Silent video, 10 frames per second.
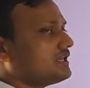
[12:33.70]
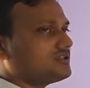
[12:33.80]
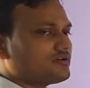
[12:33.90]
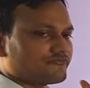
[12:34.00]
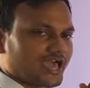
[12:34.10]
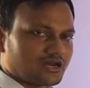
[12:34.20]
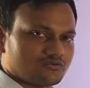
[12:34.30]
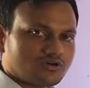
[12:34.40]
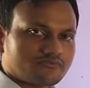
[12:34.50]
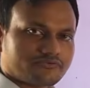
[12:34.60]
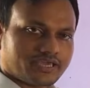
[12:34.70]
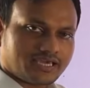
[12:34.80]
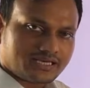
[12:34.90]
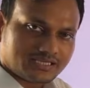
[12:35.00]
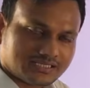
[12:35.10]
the value of
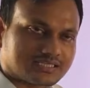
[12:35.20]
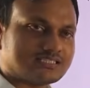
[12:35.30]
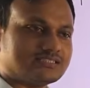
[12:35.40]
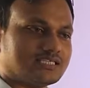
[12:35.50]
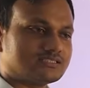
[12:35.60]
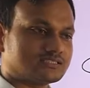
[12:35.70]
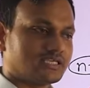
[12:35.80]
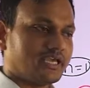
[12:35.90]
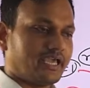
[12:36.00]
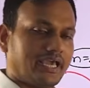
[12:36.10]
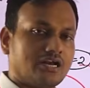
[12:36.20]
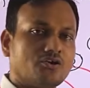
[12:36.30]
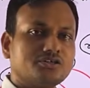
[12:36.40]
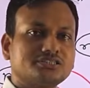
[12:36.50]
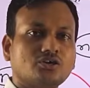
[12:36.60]
n increases,
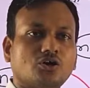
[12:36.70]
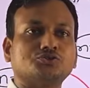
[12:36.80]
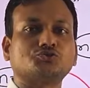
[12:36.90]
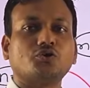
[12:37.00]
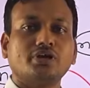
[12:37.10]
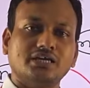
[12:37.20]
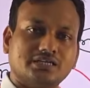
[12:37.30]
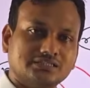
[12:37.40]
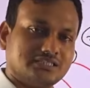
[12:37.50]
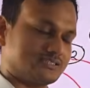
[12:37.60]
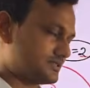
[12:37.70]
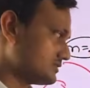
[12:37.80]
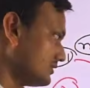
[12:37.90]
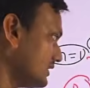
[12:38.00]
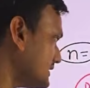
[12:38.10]
energy also increases.
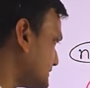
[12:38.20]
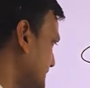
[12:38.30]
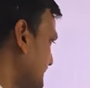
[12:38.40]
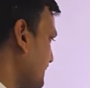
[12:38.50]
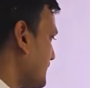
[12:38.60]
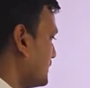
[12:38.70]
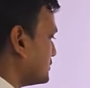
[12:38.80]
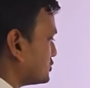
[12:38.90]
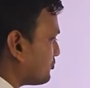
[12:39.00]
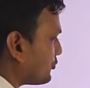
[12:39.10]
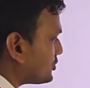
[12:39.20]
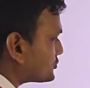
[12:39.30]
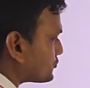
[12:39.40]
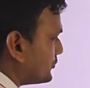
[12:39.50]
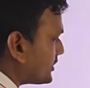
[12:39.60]
Let's see. Suppose
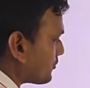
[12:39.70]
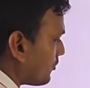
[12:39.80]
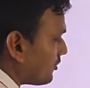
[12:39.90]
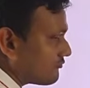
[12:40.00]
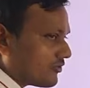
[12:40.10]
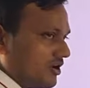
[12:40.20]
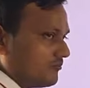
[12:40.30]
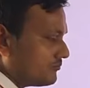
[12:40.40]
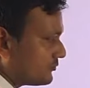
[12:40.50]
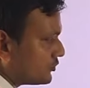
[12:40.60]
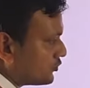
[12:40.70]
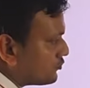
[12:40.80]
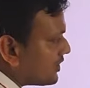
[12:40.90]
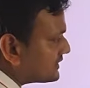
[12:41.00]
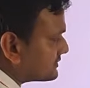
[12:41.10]
we go from
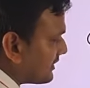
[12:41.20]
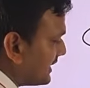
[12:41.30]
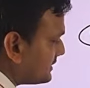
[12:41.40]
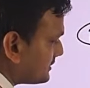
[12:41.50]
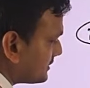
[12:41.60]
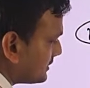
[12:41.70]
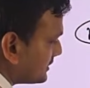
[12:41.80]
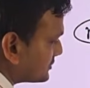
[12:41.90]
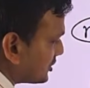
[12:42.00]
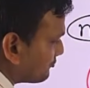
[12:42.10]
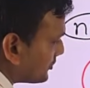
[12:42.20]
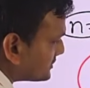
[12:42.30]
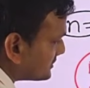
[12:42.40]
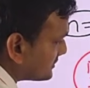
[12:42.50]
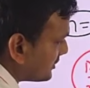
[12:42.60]
towards right. Suppose
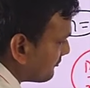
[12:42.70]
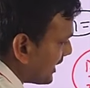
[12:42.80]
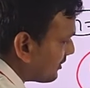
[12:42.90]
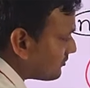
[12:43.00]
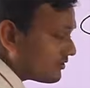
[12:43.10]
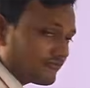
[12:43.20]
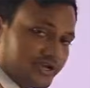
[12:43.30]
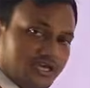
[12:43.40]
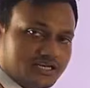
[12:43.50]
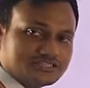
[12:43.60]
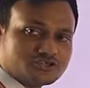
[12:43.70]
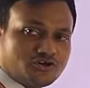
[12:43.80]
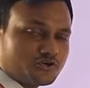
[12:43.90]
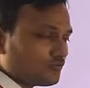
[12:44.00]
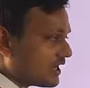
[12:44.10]
the value of n is equal
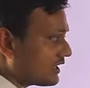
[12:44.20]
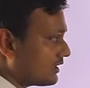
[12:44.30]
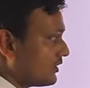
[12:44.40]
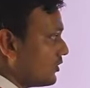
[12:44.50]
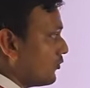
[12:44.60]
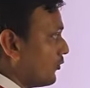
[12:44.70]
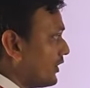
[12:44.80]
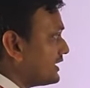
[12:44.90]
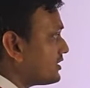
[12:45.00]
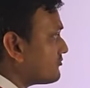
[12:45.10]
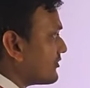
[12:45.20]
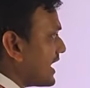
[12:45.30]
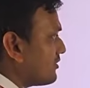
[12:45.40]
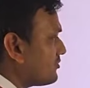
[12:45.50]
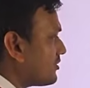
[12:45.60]
to 1. When the
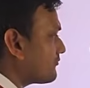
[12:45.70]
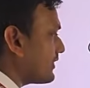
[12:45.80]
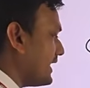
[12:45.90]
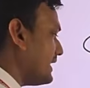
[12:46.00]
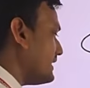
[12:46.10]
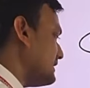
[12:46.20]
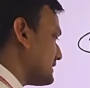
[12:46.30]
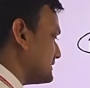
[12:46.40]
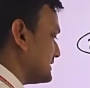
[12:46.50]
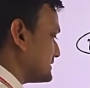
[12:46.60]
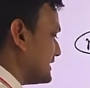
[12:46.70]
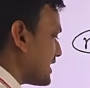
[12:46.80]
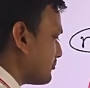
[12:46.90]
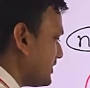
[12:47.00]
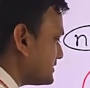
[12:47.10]
value of n increases, that
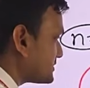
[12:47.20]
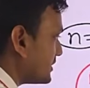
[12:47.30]
means